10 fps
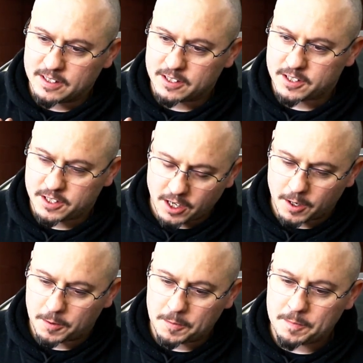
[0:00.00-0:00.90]

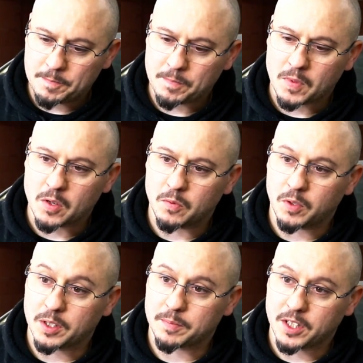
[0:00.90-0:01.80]
So,
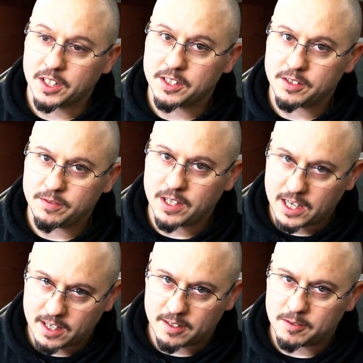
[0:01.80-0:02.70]
what I'm going to do
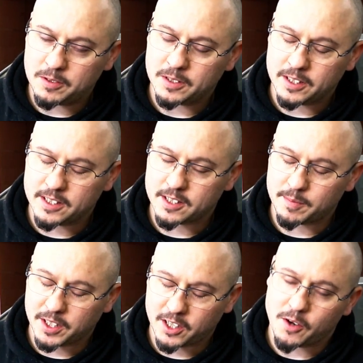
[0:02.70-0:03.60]
now is I'm
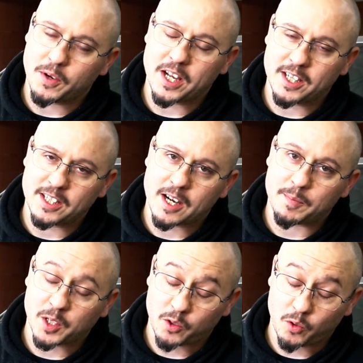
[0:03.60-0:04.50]
going to go in,
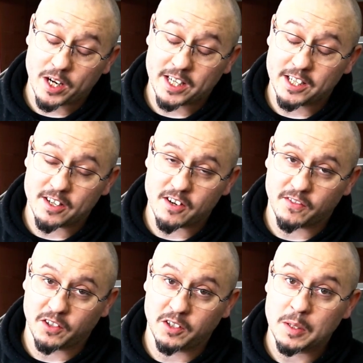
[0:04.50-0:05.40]
I'm going to crank it
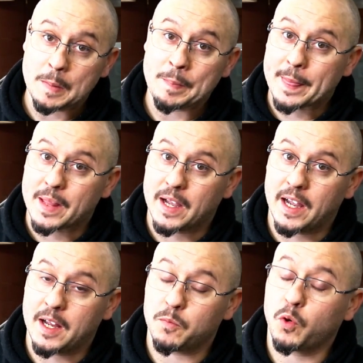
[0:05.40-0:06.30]
over,
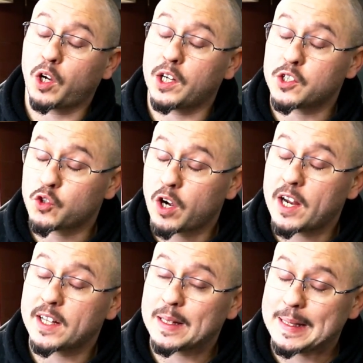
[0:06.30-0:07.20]
and we're going to
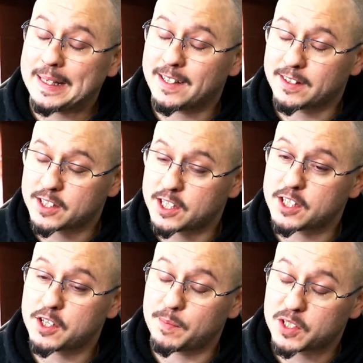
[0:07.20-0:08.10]
try to clean out the
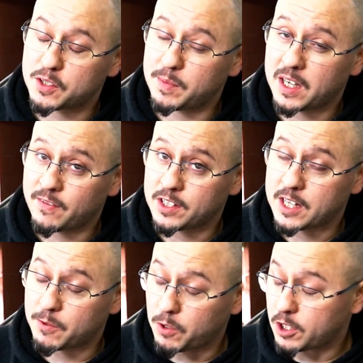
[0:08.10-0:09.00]
system, assuming
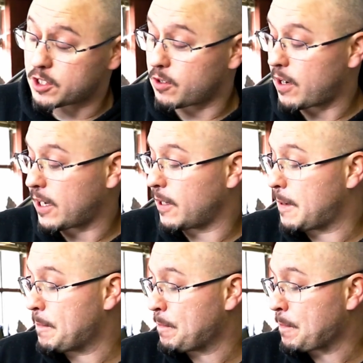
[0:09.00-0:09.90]
everything works correctly.